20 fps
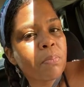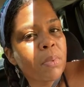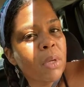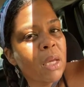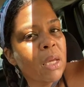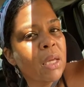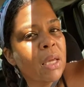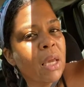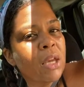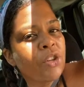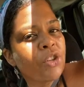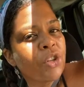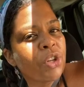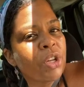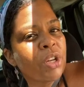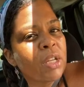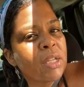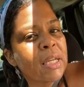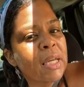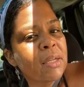engaging
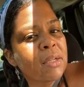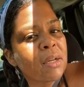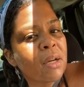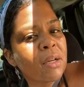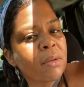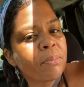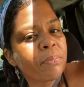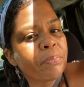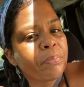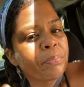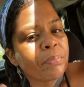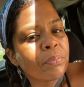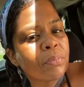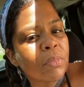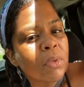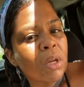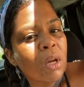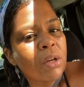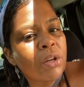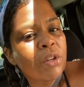in the daytime
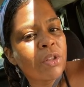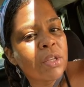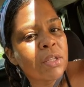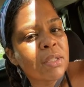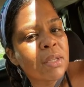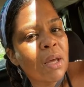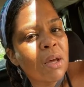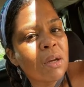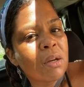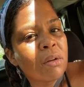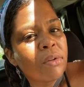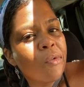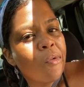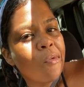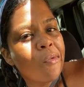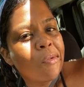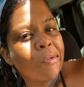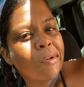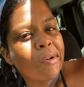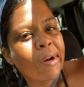under the sun.
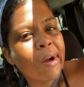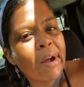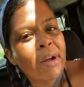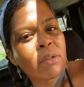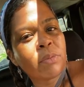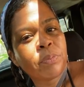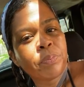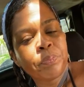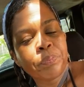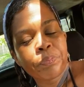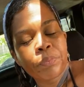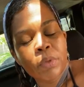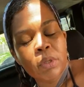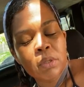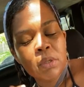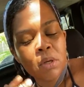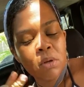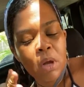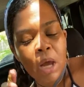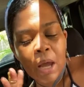Okay,
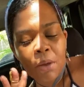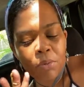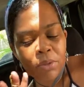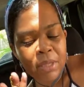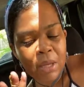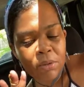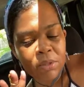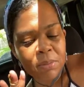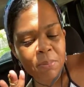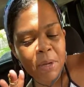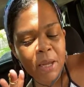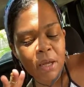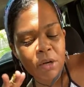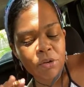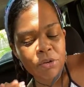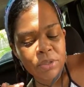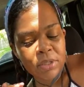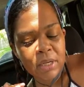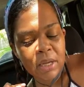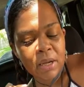so that's my
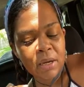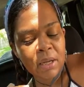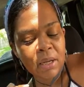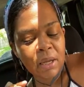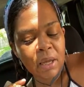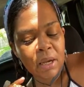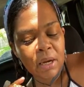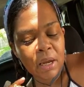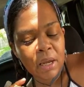understanding, and